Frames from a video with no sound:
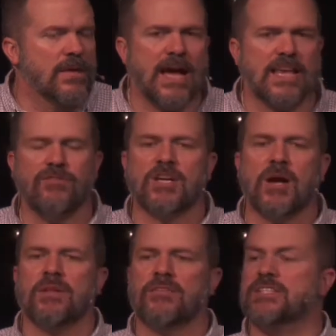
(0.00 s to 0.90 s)
I'll give you a
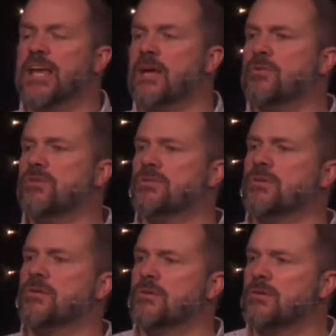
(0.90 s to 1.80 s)
couple of examples.
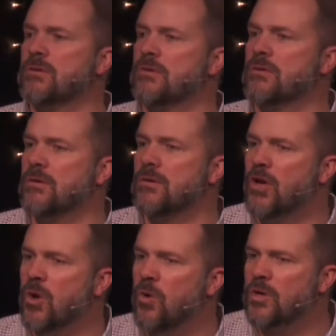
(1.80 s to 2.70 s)

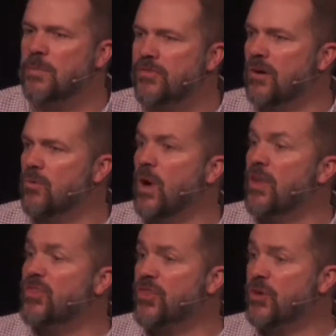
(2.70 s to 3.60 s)
What about the,
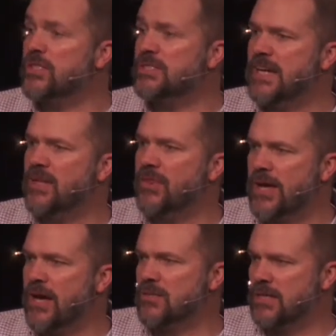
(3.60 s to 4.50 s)

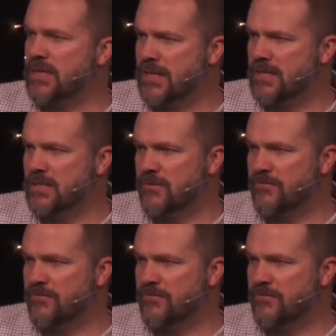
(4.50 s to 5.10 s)
13,000 kids in the